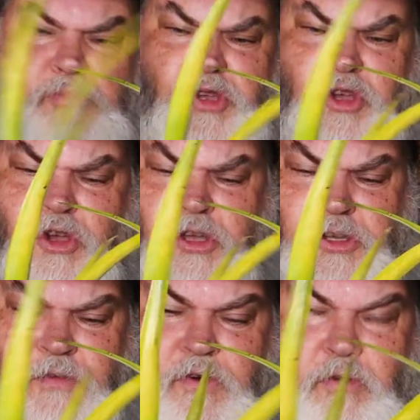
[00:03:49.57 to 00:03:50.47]

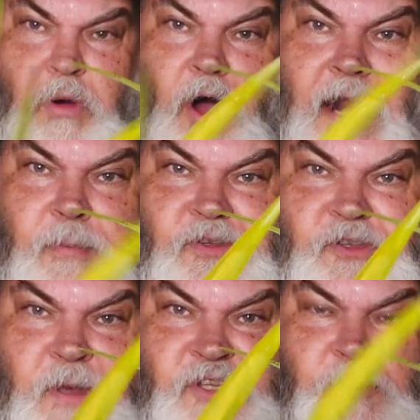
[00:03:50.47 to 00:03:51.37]
beautiful pineapple
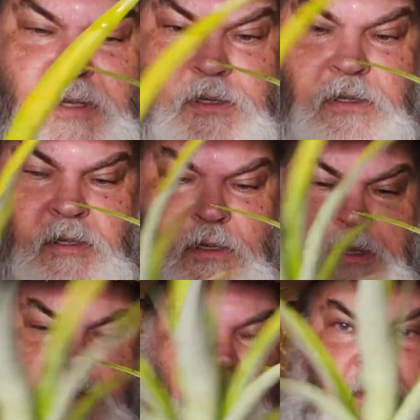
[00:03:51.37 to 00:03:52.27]
specimen
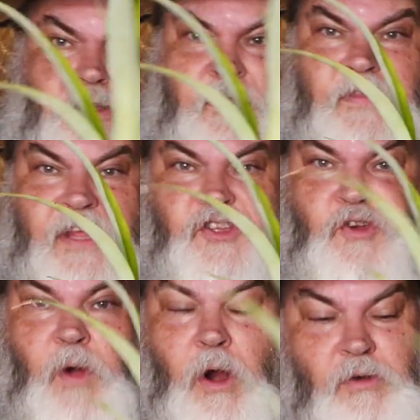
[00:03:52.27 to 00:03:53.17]
that's
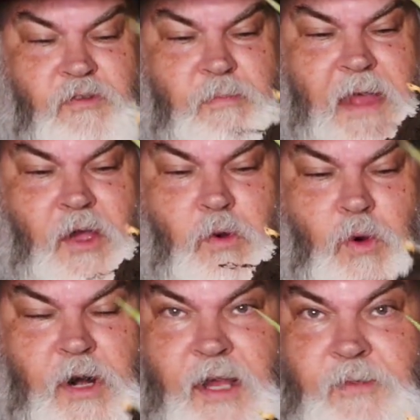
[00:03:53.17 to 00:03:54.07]
grown from that
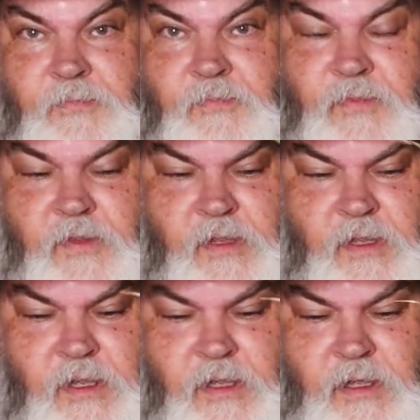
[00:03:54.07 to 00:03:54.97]
quarter.
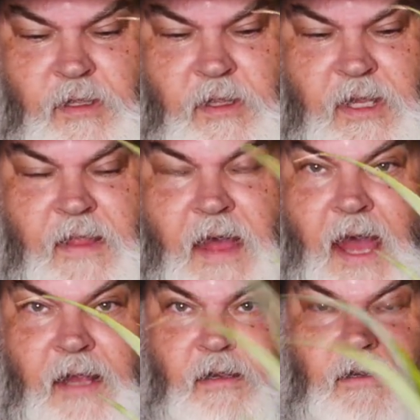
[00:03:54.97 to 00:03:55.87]
Look at
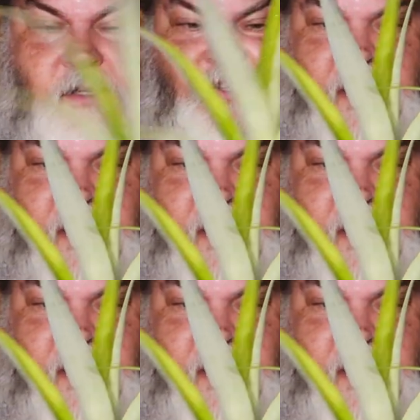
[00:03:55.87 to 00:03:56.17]
that. Isn't